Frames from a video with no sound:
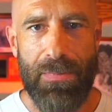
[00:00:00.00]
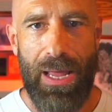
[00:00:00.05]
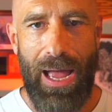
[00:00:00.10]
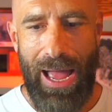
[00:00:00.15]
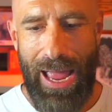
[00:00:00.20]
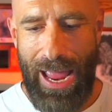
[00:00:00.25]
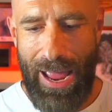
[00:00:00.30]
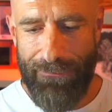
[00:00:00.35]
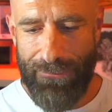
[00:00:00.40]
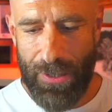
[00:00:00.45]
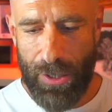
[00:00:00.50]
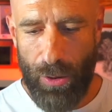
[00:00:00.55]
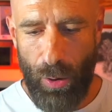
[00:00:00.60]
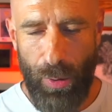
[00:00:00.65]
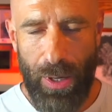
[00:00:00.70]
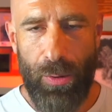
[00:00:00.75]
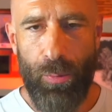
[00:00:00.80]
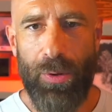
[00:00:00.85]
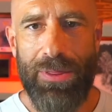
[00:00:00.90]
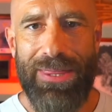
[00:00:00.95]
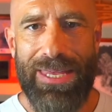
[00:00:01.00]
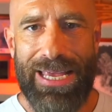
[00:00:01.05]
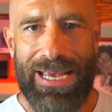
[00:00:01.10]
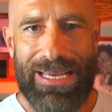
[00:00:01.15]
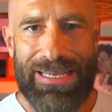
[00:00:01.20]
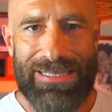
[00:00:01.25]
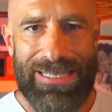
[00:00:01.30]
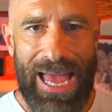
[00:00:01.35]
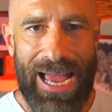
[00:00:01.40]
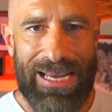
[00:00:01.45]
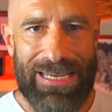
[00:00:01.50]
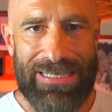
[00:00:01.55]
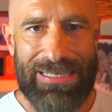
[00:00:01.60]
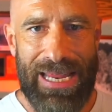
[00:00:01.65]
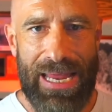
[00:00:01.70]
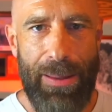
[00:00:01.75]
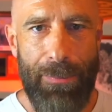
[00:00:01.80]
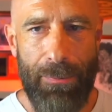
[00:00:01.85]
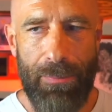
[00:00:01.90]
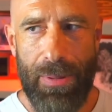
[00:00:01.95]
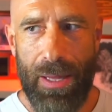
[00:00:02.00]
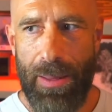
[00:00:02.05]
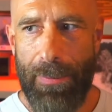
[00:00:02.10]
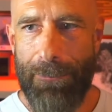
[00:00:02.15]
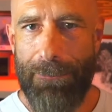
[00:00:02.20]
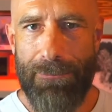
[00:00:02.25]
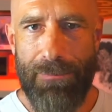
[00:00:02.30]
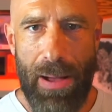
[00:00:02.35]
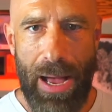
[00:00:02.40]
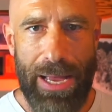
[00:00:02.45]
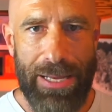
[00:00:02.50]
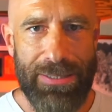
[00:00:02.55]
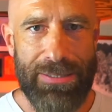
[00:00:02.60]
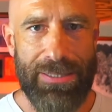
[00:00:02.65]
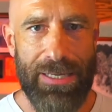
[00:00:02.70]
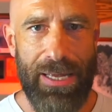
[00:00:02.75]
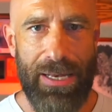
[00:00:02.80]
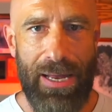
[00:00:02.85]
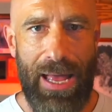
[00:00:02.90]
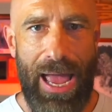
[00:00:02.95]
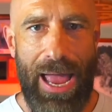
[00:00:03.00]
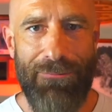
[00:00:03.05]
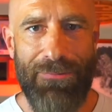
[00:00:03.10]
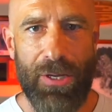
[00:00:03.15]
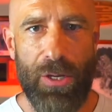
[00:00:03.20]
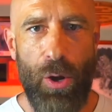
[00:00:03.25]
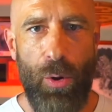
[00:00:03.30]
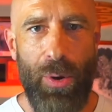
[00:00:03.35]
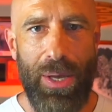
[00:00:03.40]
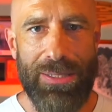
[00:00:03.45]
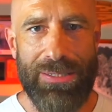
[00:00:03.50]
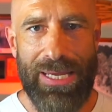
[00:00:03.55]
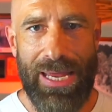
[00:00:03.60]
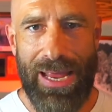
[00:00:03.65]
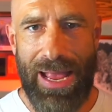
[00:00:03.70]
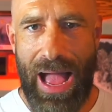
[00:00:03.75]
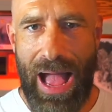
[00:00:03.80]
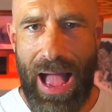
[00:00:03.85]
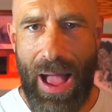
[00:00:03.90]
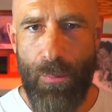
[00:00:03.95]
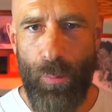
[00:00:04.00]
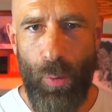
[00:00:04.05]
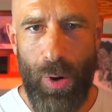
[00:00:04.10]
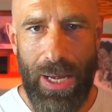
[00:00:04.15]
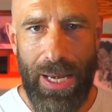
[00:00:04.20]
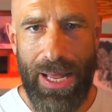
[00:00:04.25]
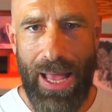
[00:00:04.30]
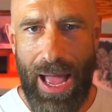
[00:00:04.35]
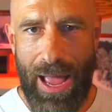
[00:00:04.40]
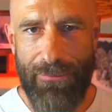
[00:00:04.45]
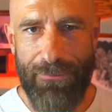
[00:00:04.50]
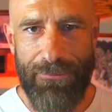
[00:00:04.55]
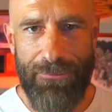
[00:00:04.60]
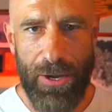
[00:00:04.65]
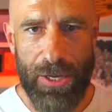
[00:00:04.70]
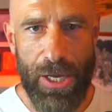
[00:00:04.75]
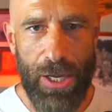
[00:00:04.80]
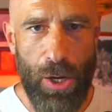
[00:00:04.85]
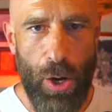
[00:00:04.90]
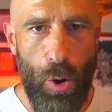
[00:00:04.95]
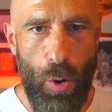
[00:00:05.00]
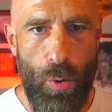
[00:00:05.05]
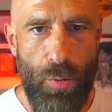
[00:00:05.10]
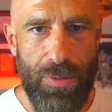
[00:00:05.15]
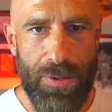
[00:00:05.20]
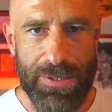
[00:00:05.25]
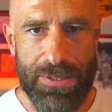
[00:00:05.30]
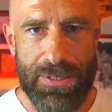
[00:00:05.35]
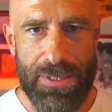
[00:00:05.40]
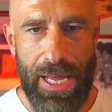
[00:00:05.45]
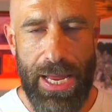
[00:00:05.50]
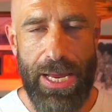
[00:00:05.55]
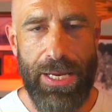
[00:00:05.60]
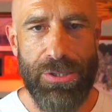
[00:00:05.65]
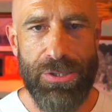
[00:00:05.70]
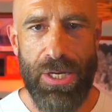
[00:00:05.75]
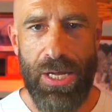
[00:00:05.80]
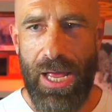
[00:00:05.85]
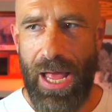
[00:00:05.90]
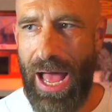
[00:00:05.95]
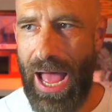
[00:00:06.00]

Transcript: I have to go in with the exact same mindset. I have to go in saying, I'm winning. I fucking own the stage.